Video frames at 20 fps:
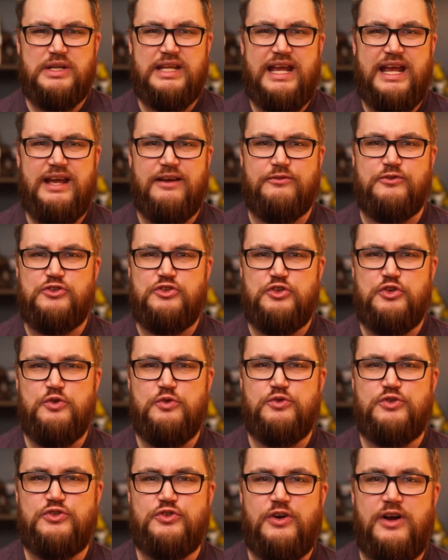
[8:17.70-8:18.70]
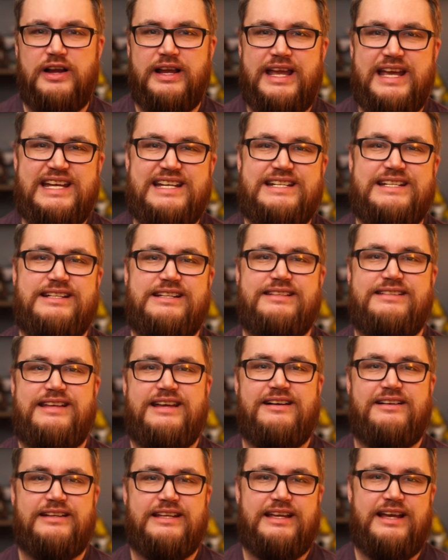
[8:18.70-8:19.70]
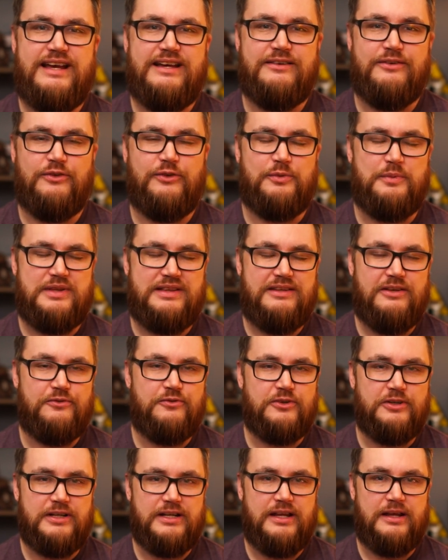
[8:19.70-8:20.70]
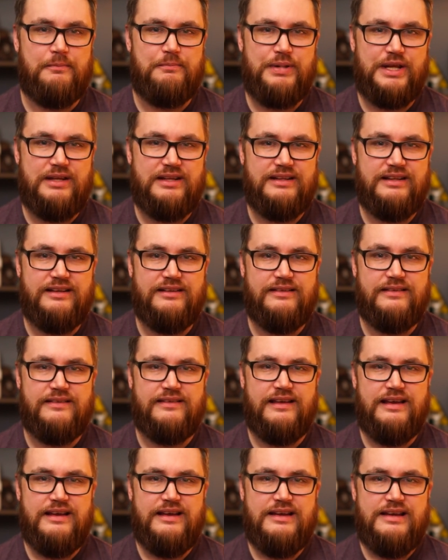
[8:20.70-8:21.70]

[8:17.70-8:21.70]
when you have two strong-headed Italianos with differing opinions,